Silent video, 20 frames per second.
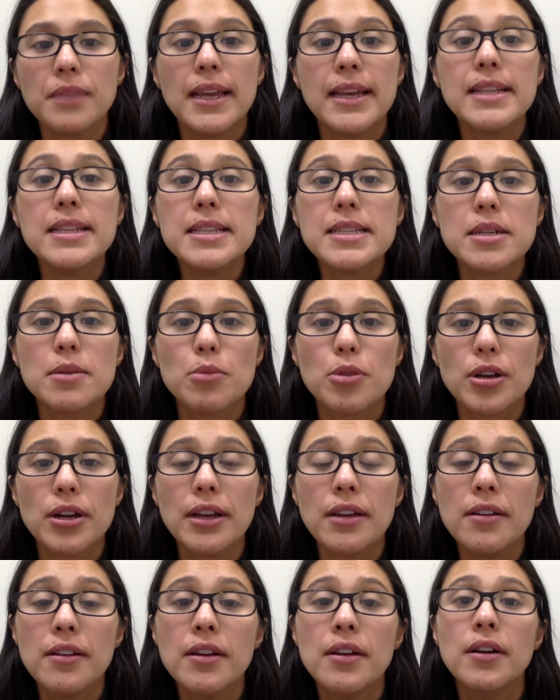In
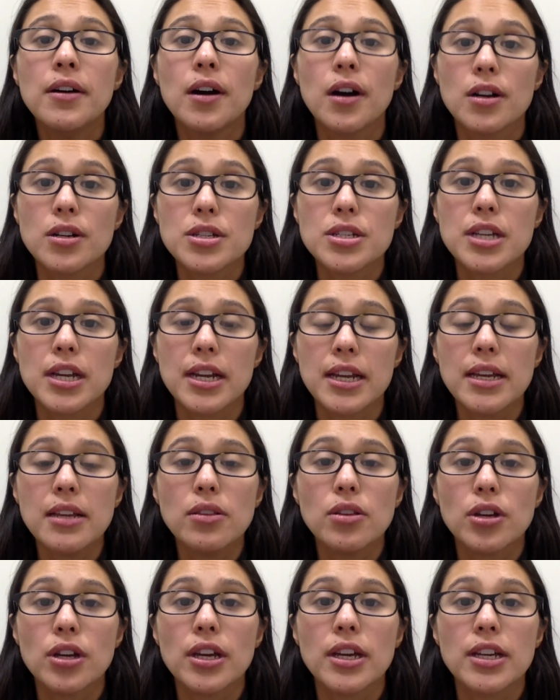summary, our study,
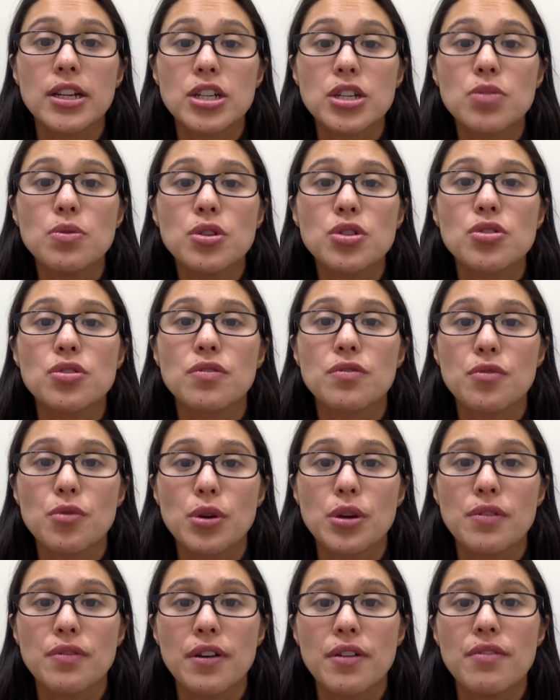looking at
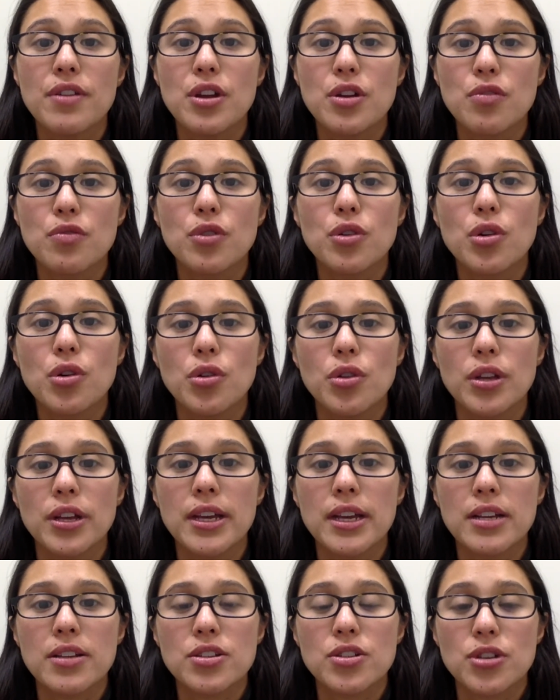245 interval colon
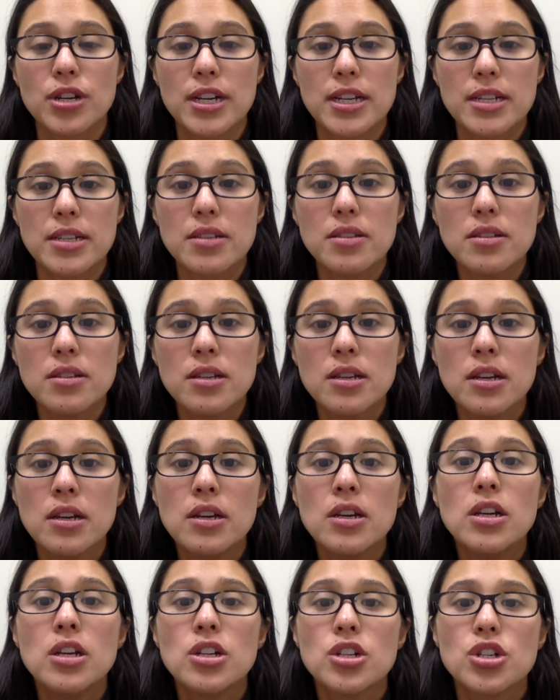cancer cases,
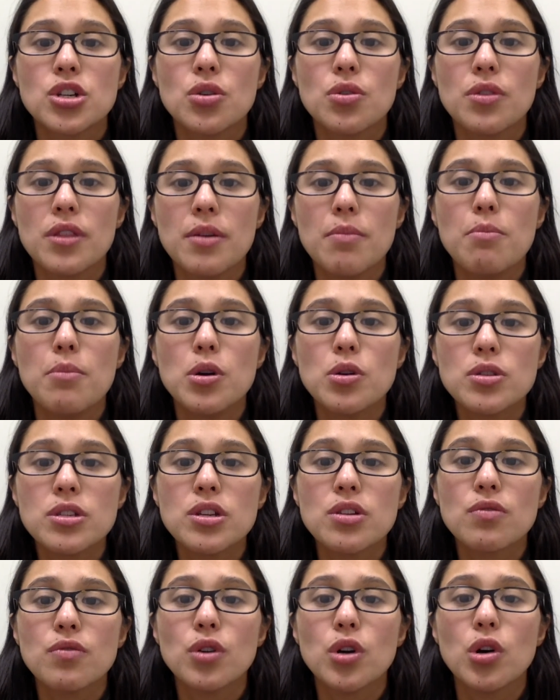showed that
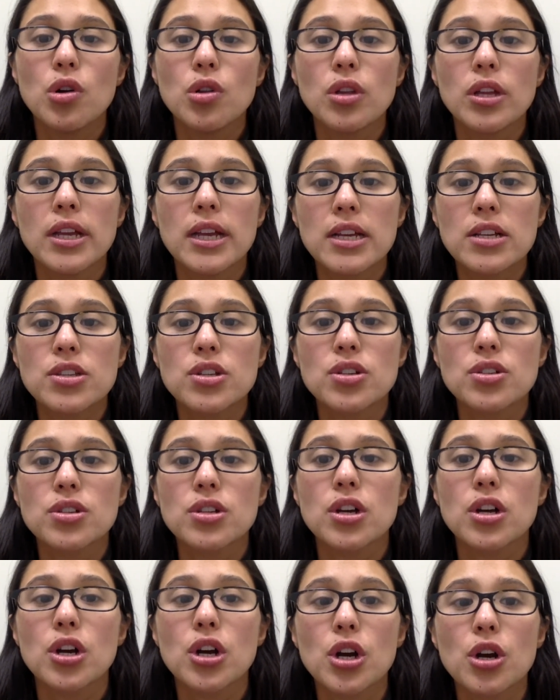most interval colon cancers
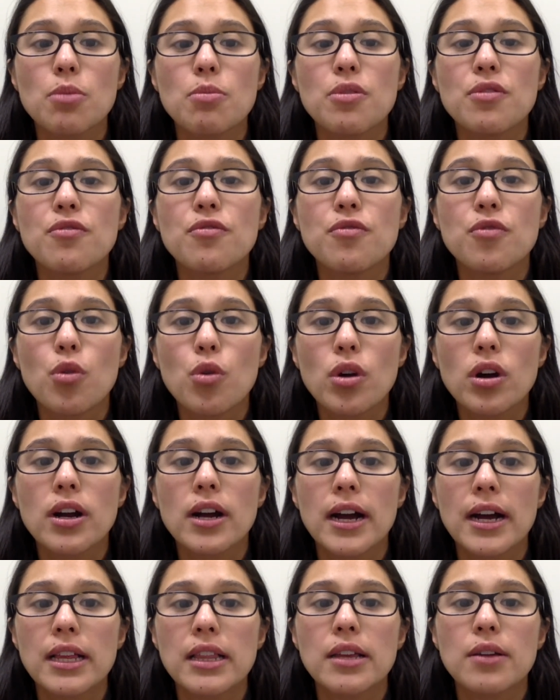occur before
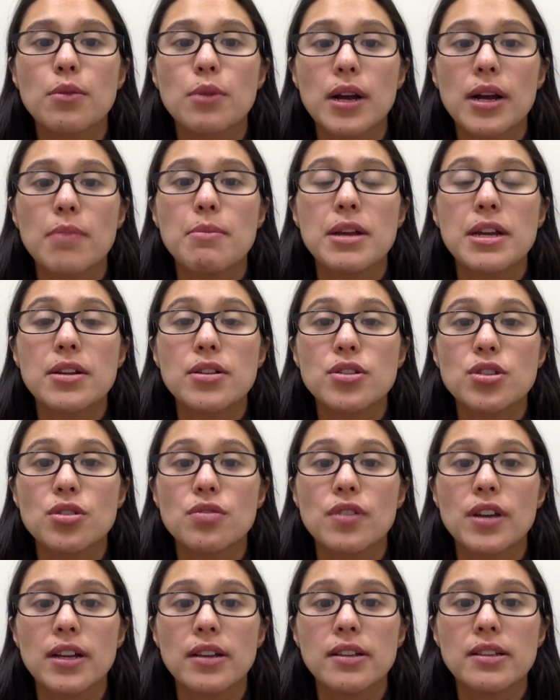guideline-recommended
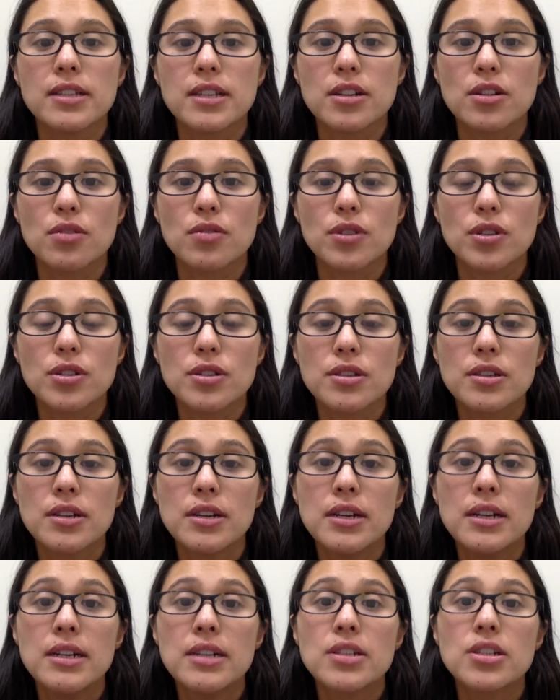surveillance intervals,
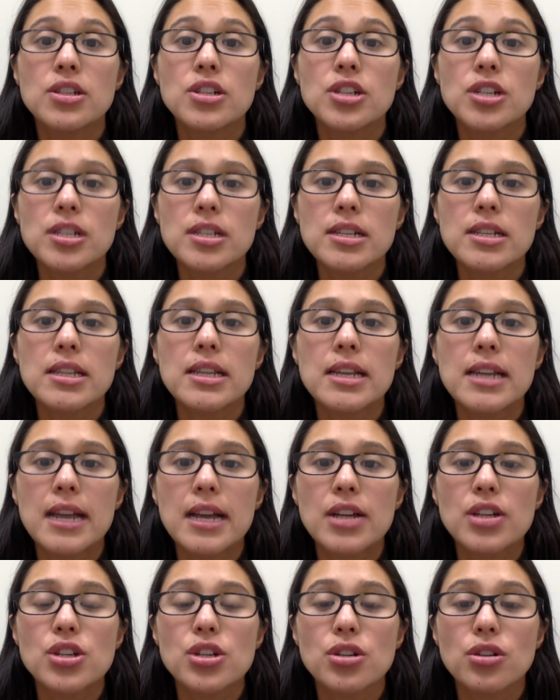suggesting that
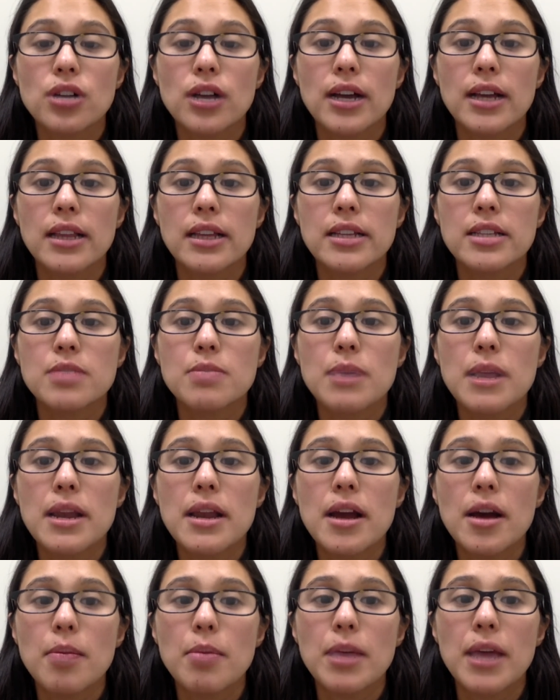national guidelines may
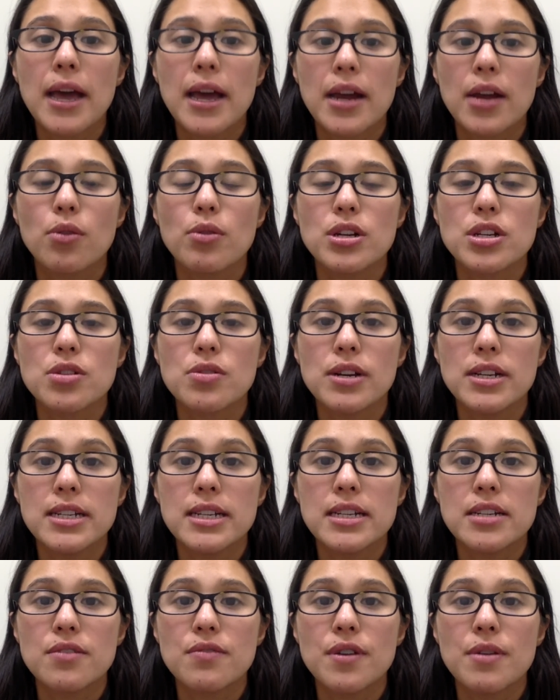not be adequate to
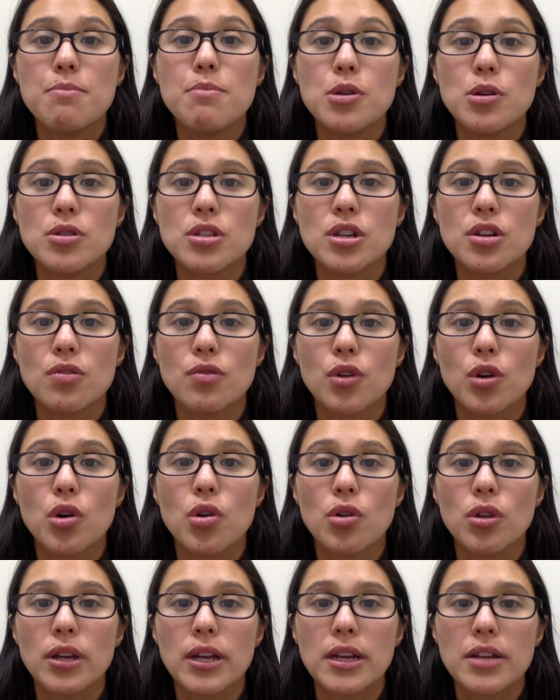identify most interval
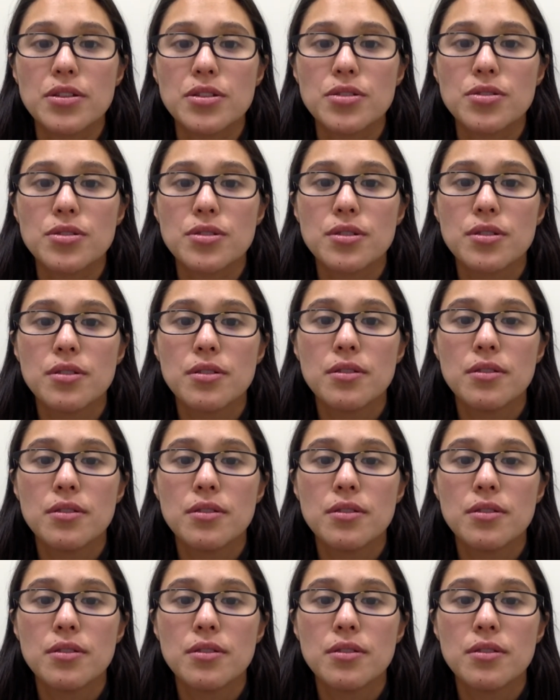colon cancers.